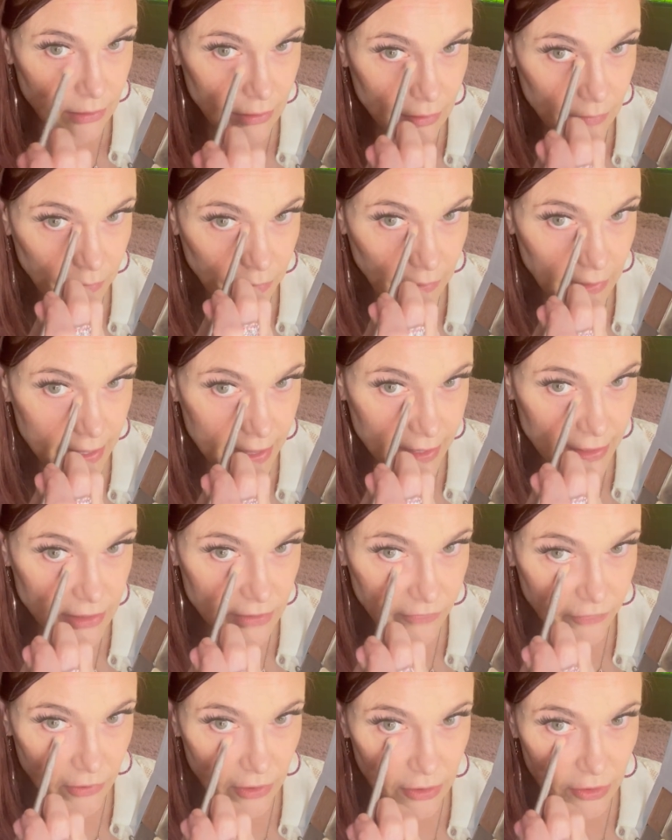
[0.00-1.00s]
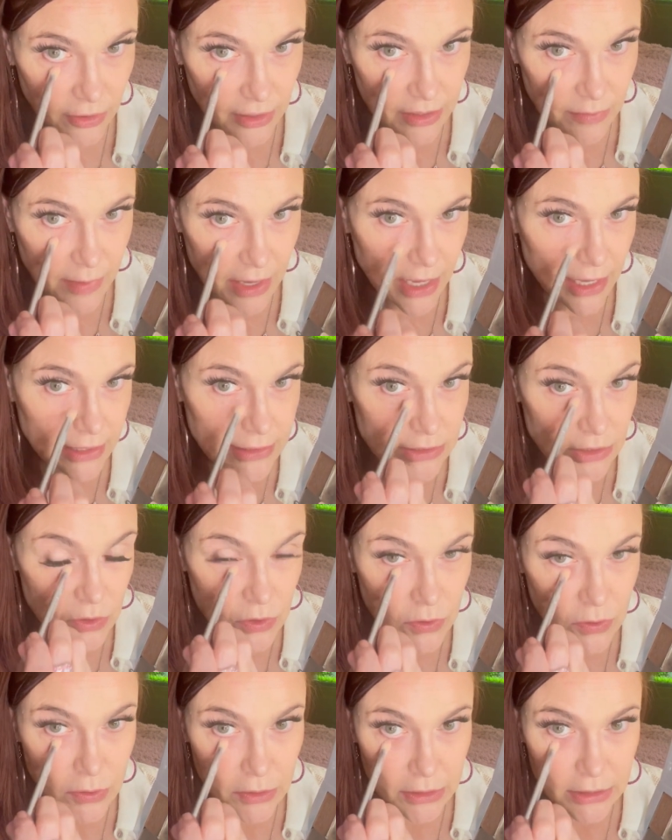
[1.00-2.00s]
blend for underneath my eye. So
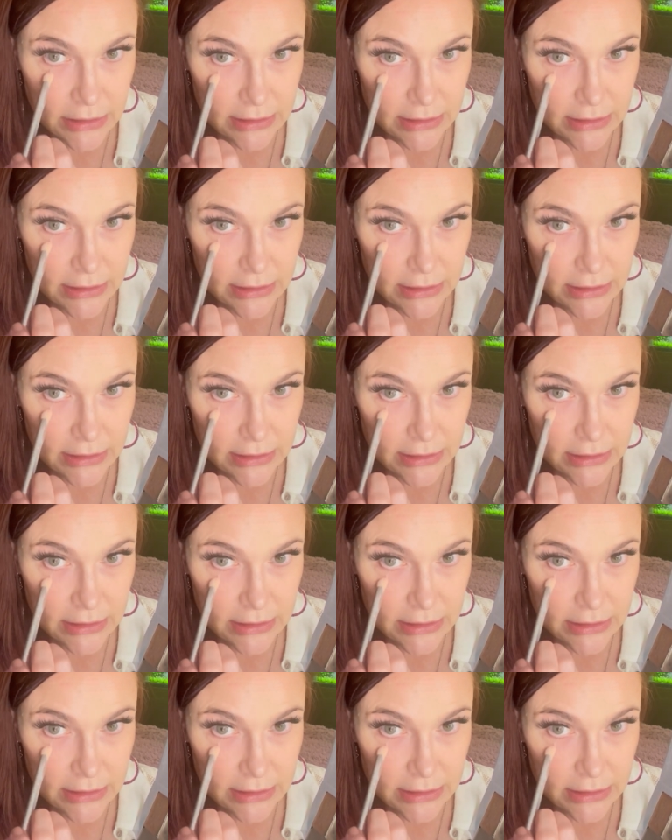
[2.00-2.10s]
you can